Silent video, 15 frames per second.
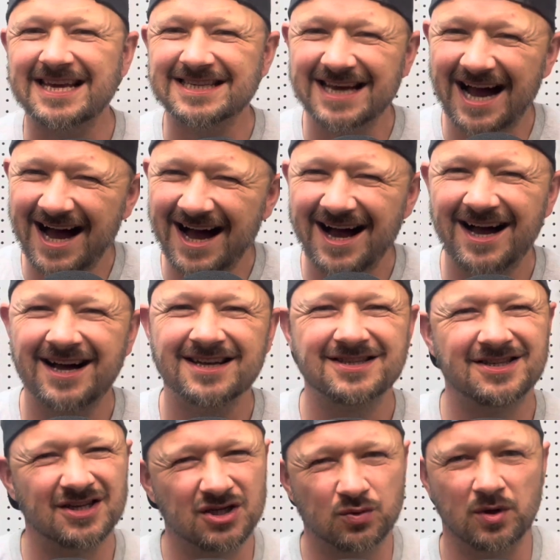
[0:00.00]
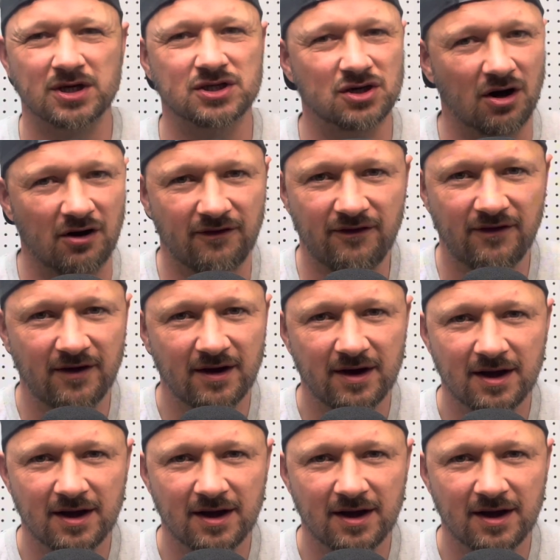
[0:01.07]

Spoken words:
is hard to switch off